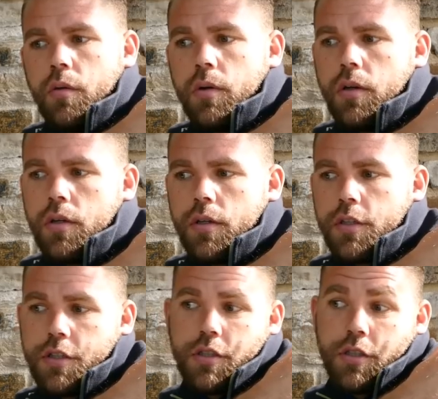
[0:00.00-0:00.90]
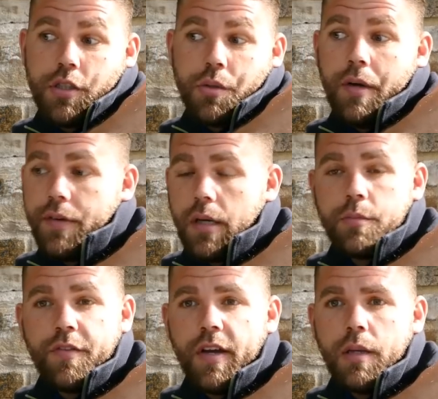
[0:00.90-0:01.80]
Well, look, it's, it's whoever
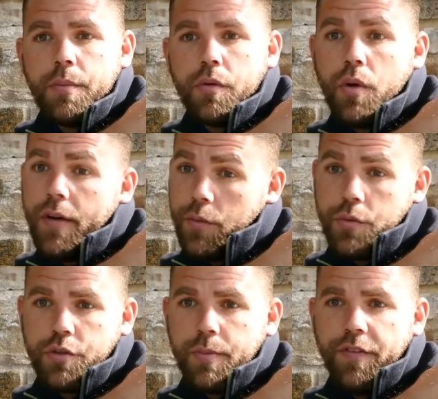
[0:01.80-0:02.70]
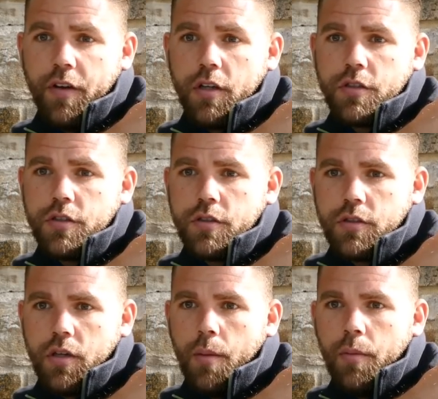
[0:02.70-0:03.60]
comes available. Whoever wants me first,
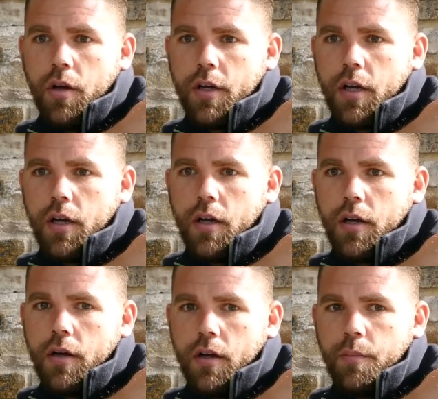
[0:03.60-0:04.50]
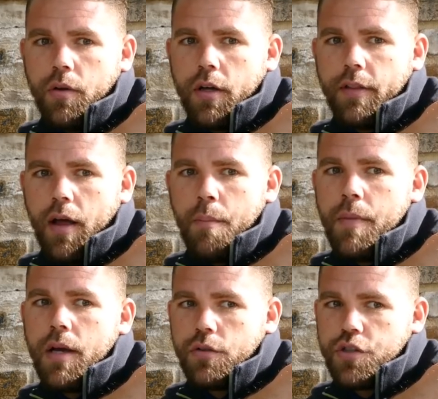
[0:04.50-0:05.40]
I'm like a, I'm like a
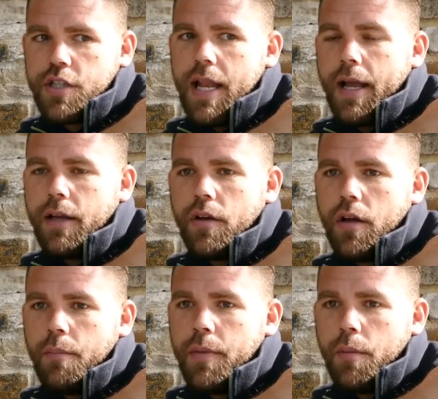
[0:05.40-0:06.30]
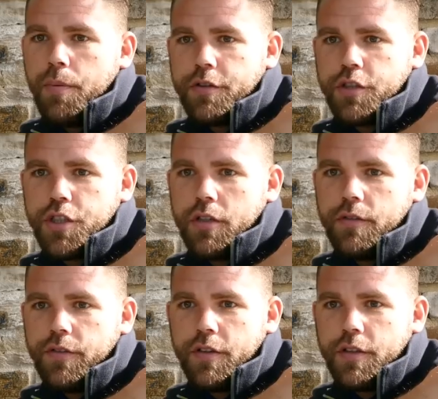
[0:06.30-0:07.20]
male slag, you know, a male prostitute
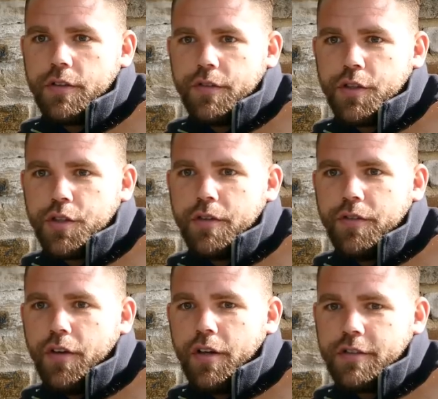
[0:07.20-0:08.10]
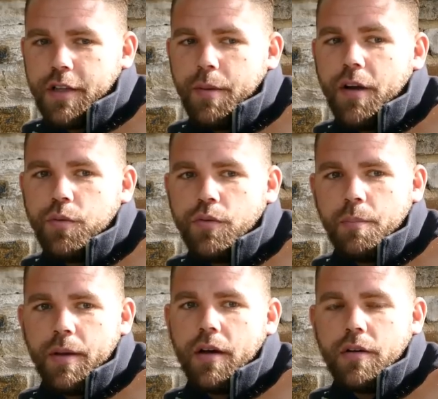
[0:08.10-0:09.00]
for the, for the two fighters. They both want the
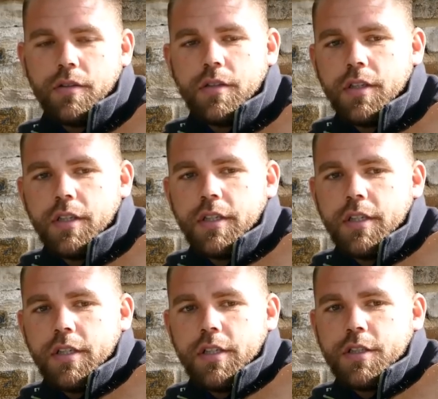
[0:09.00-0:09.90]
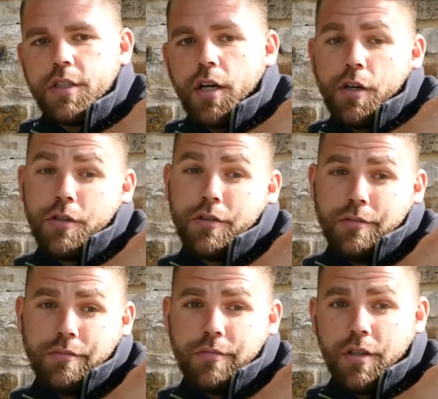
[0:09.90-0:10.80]
belt. So,
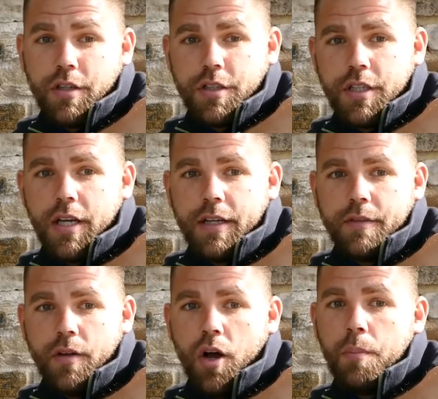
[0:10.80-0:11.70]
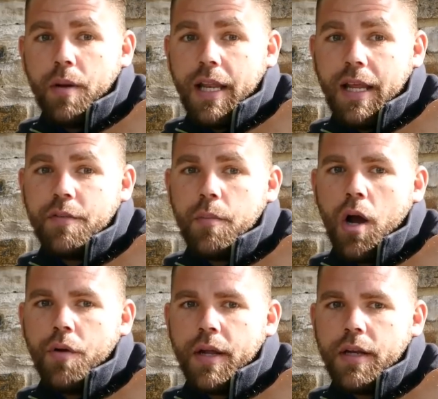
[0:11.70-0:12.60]
like I say, I believe in
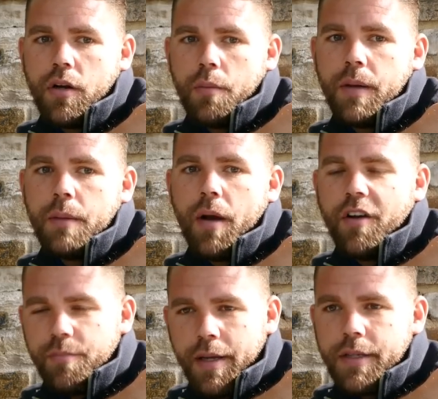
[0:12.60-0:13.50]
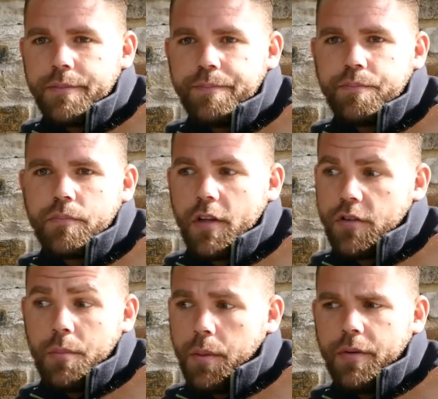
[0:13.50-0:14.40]
my own head I can beat both men.
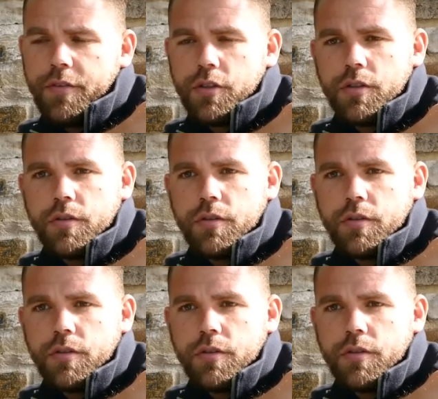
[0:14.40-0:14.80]
So I'm not bothered.